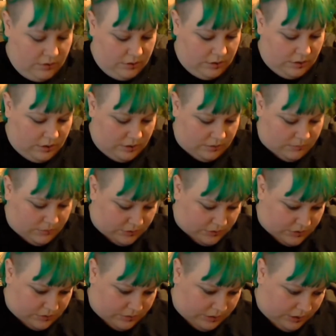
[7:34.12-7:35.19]
What
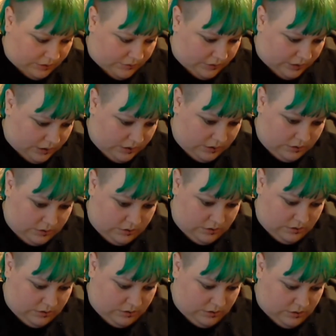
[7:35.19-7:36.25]
else do I have in here?
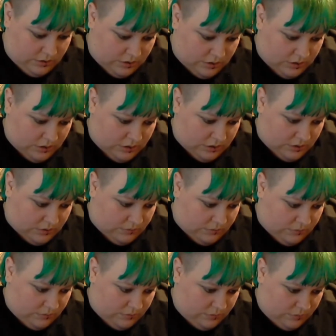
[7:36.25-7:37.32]

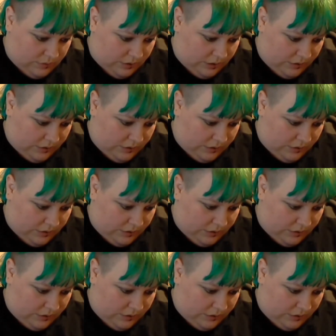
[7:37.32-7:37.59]
What